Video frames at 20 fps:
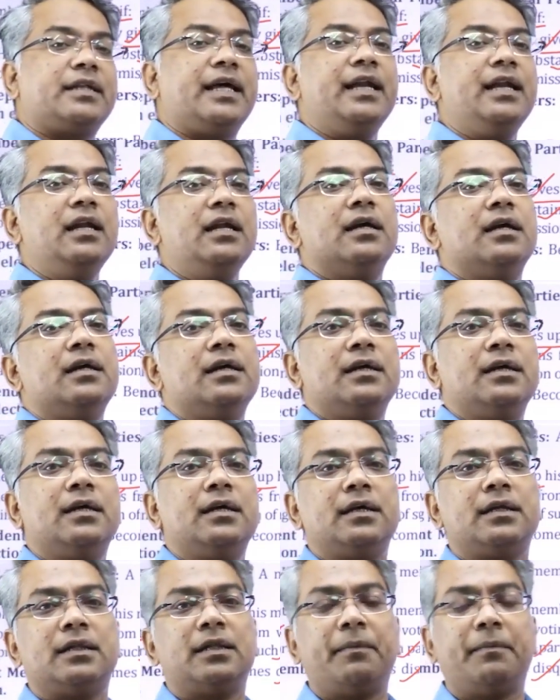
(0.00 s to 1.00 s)
Then
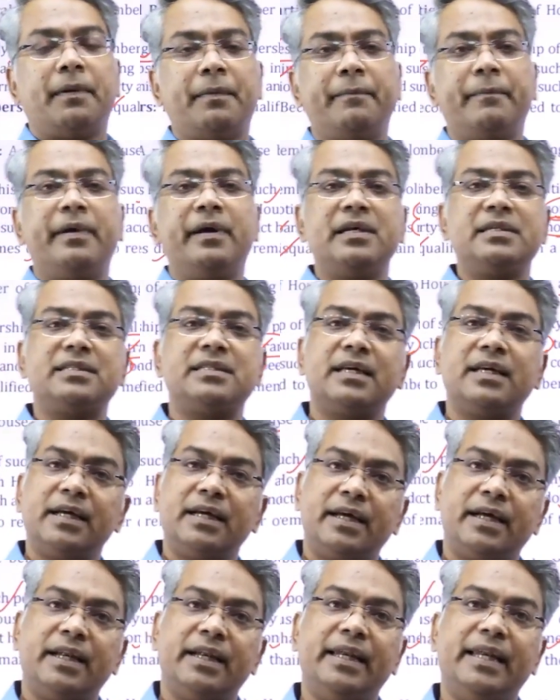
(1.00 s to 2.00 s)
the members
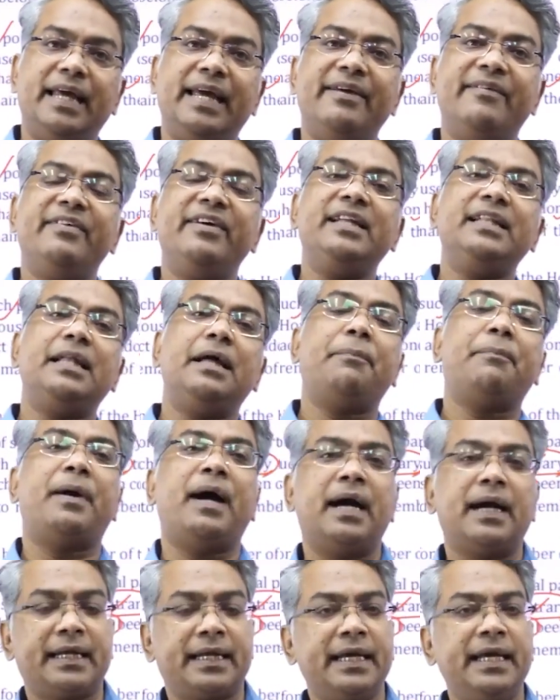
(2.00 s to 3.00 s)
leaving the
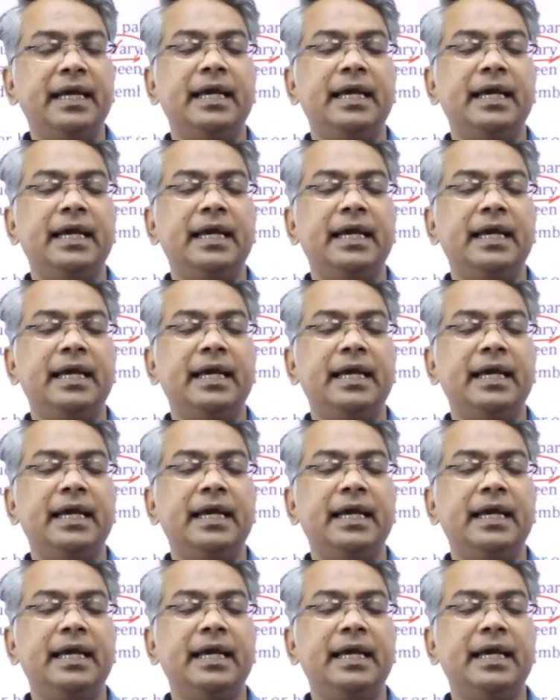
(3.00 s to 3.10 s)
party